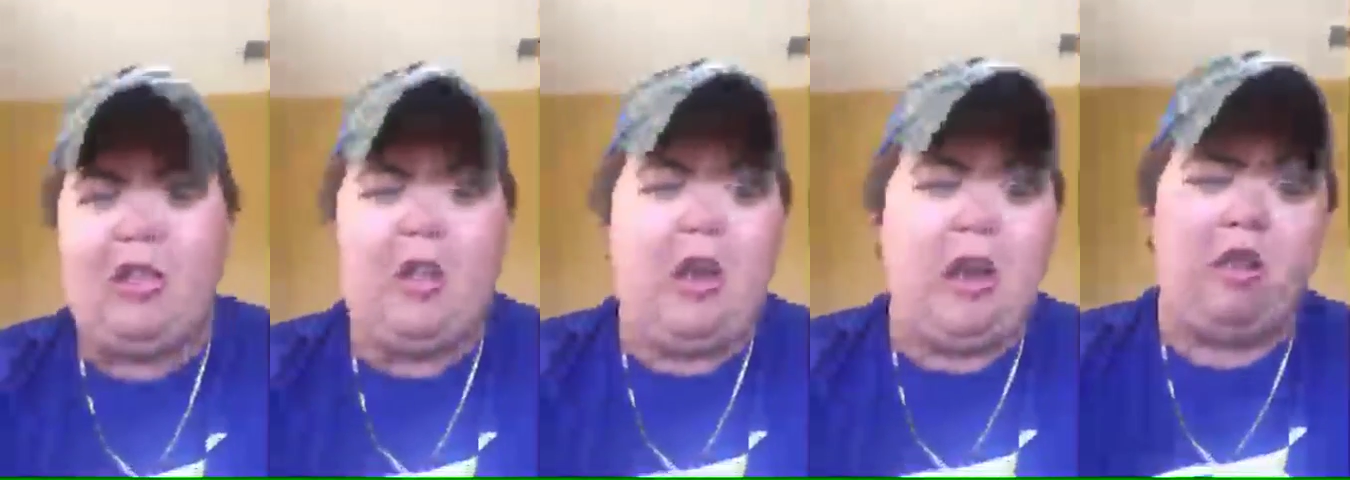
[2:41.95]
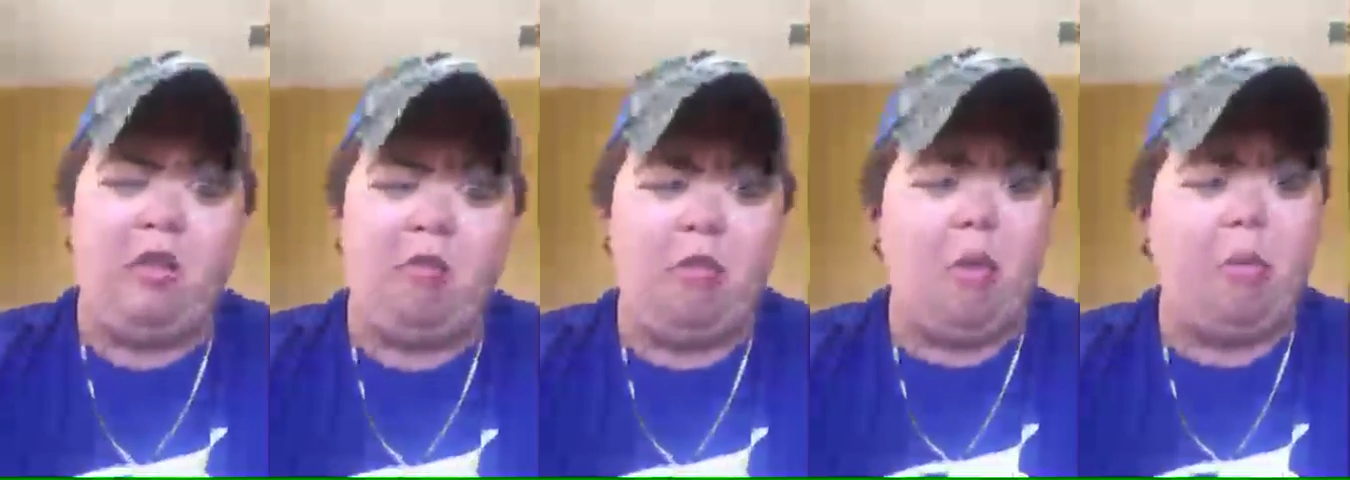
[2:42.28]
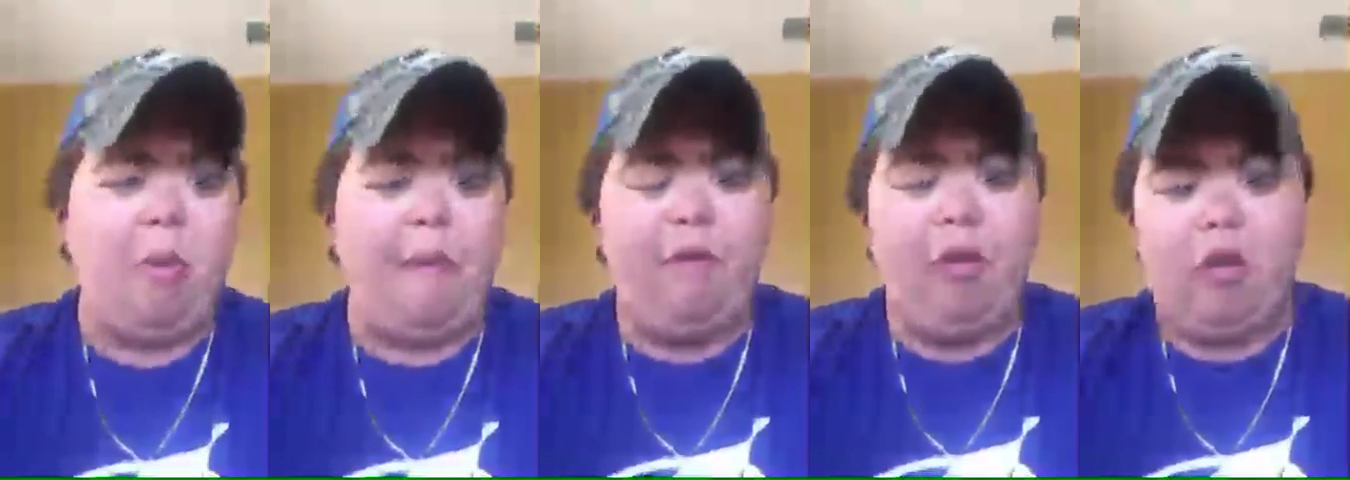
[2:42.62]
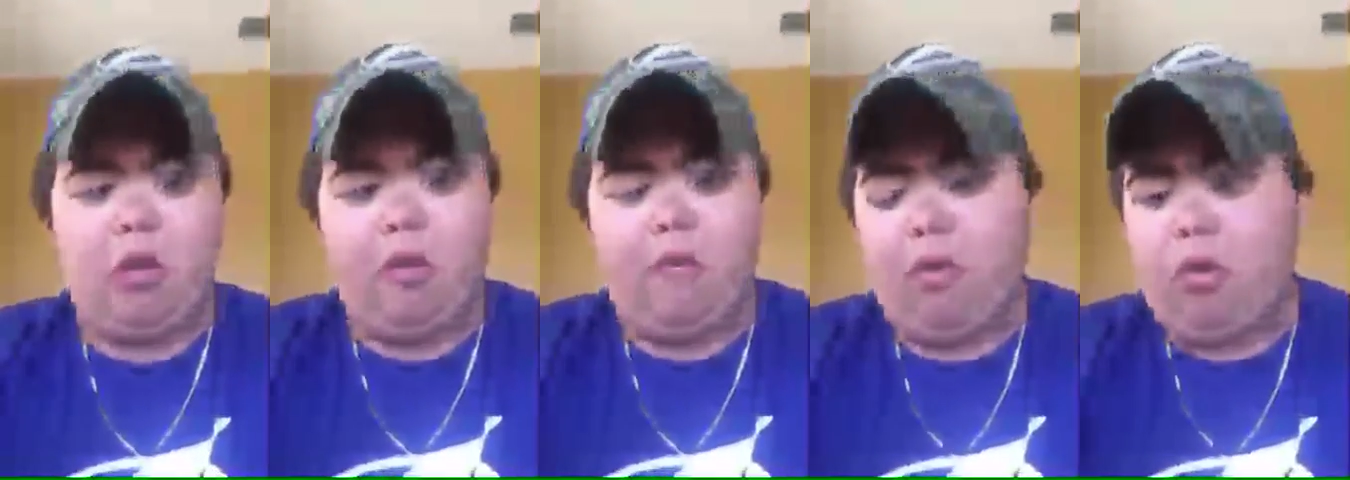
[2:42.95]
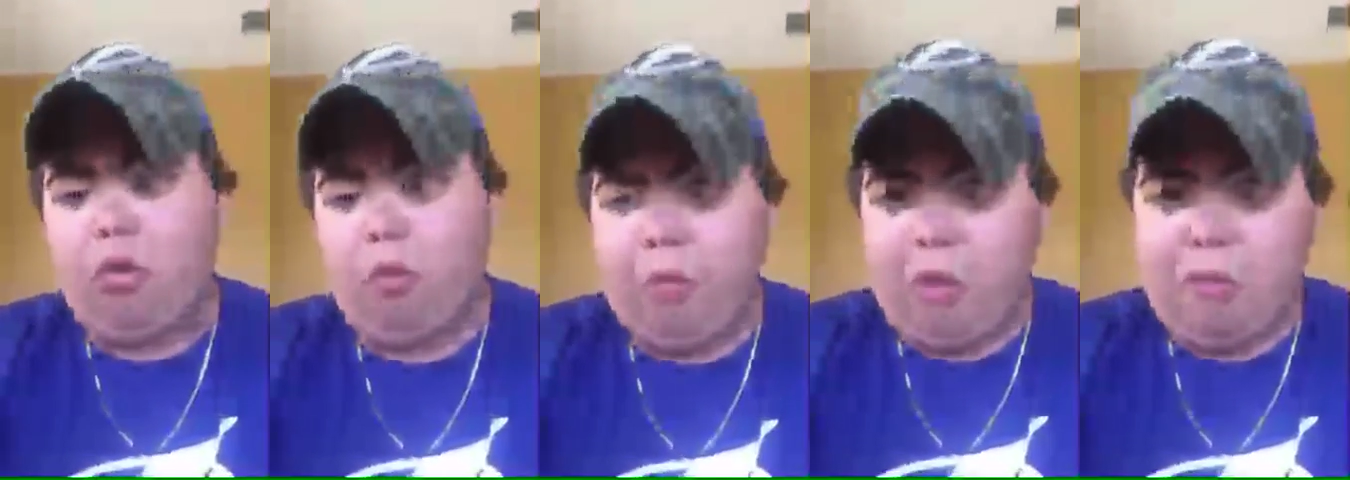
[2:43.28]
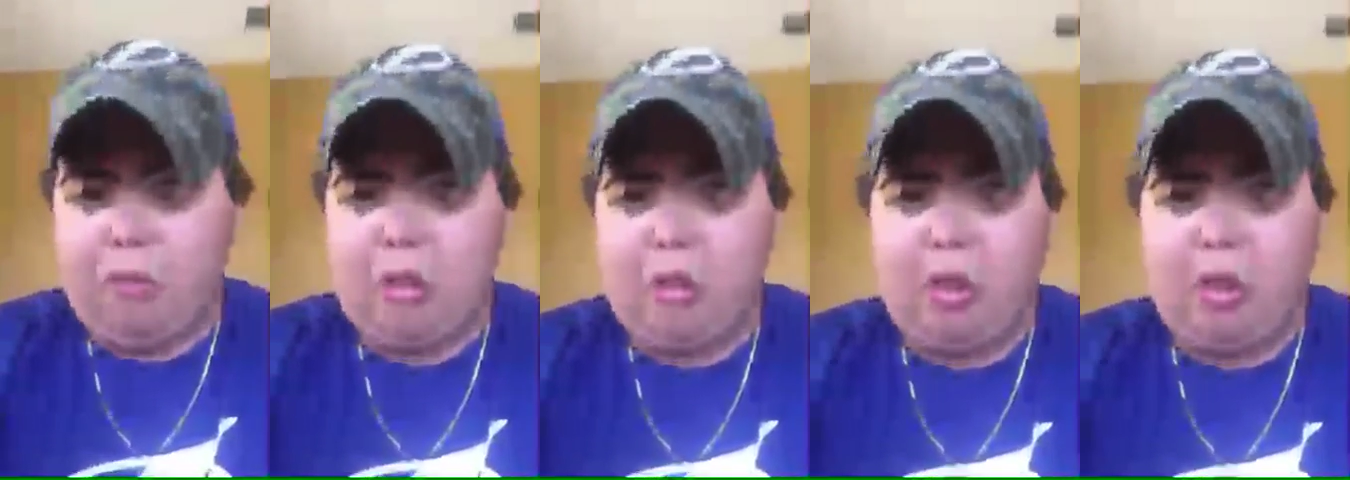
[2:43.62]
I did make my first official
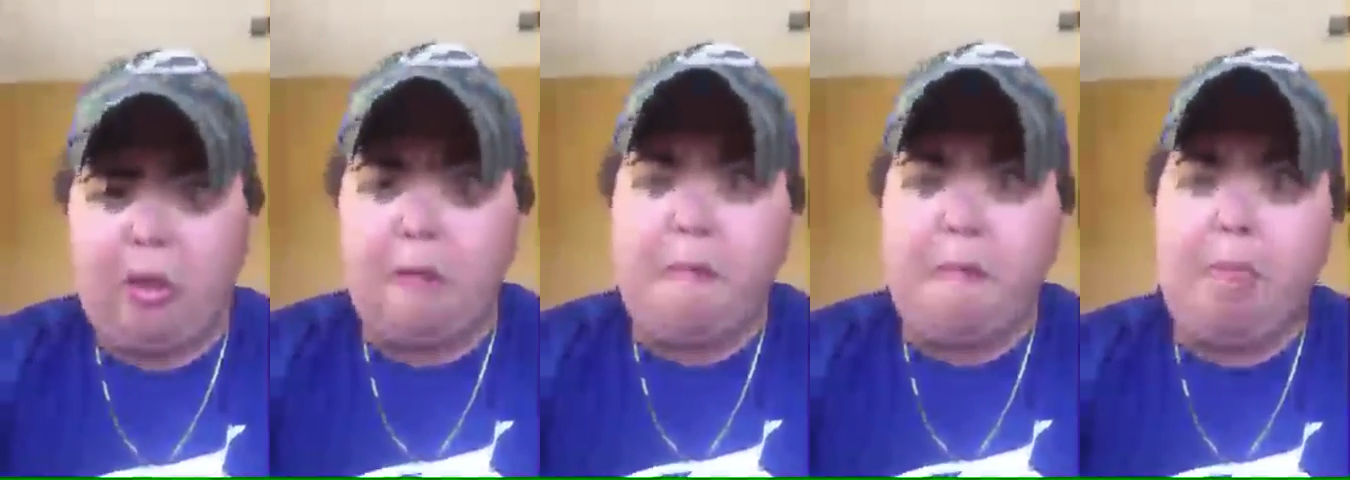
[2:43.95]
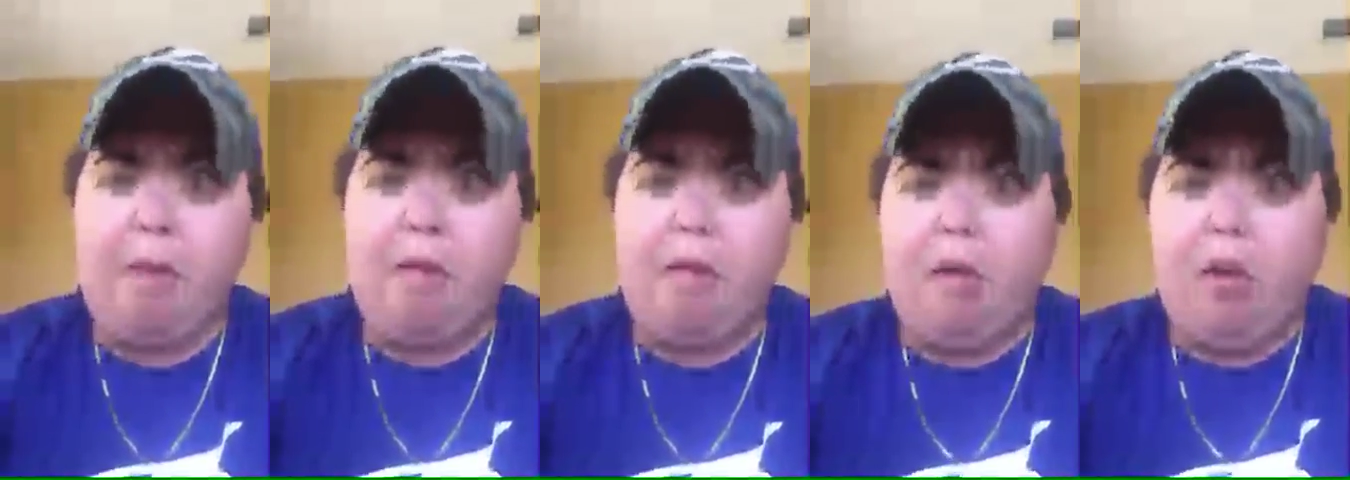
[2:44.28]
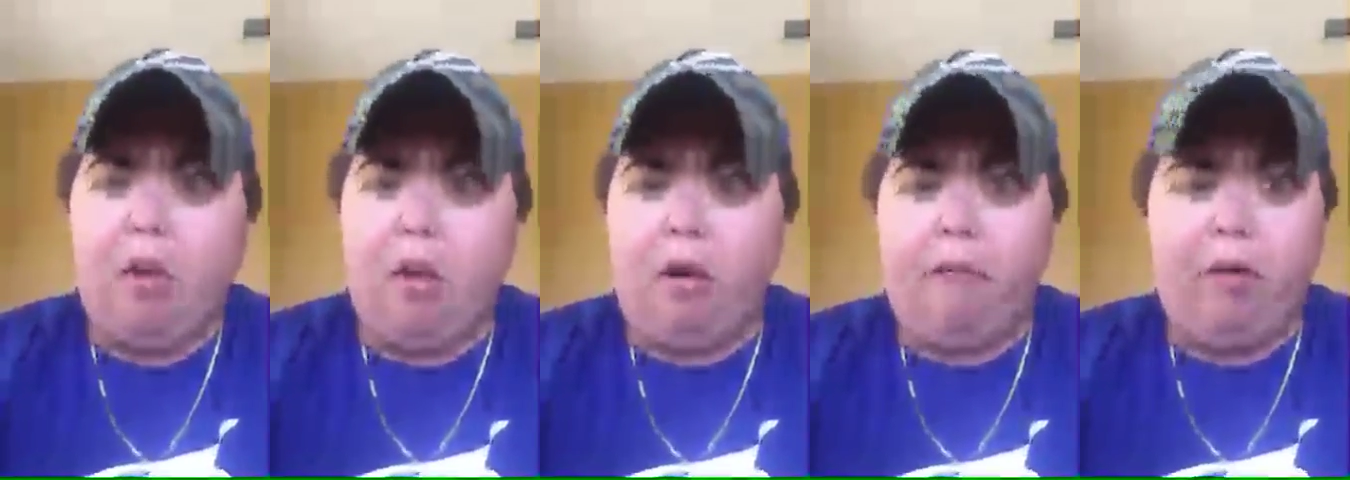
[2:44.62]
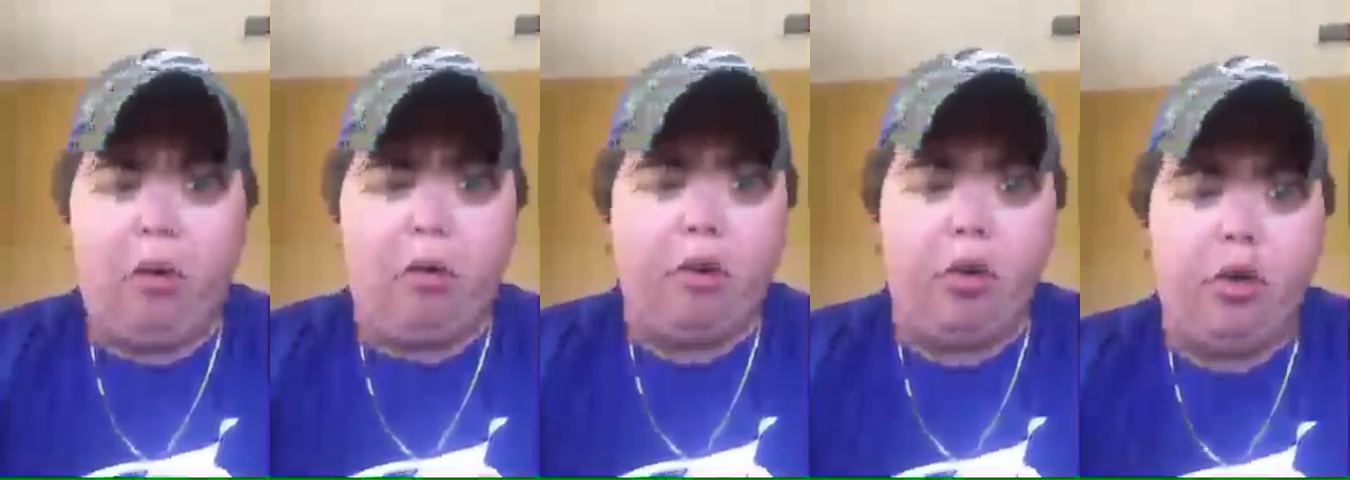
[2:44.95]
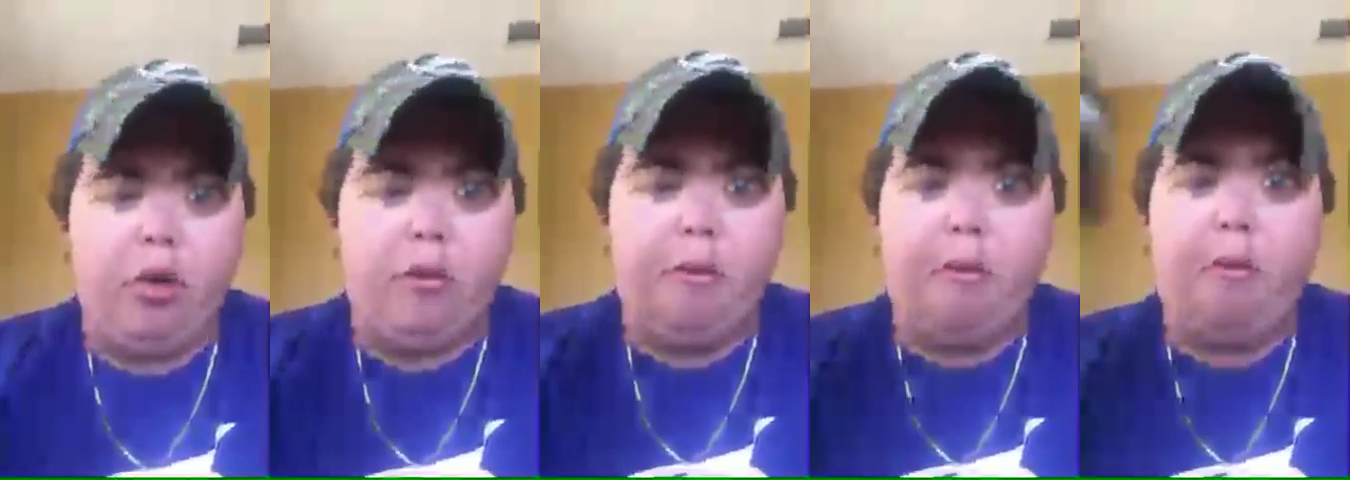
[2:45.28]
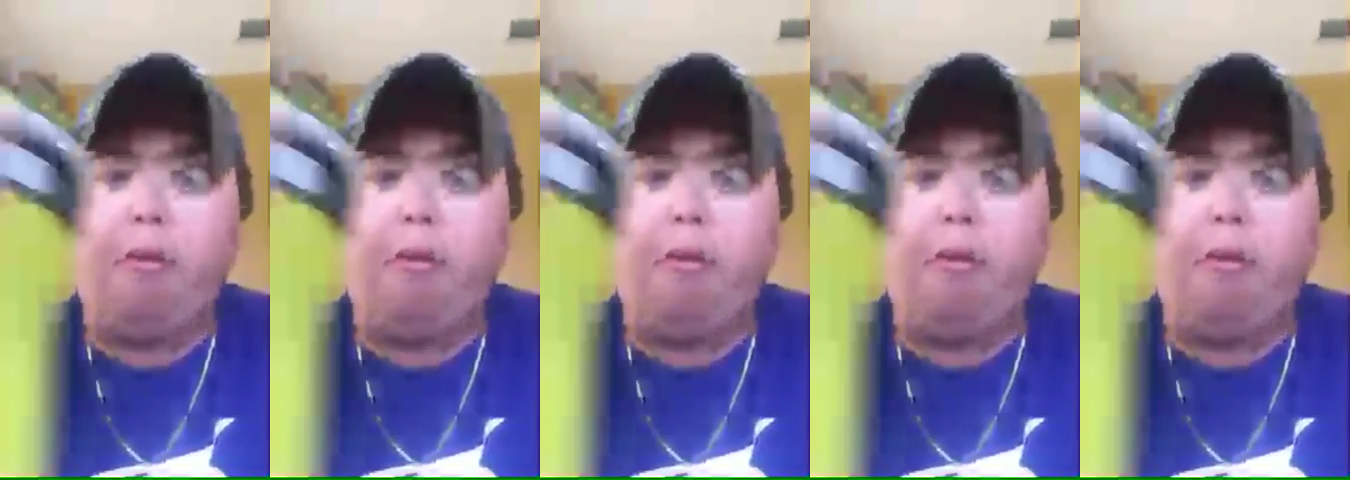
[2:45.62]
payment today. Felt good,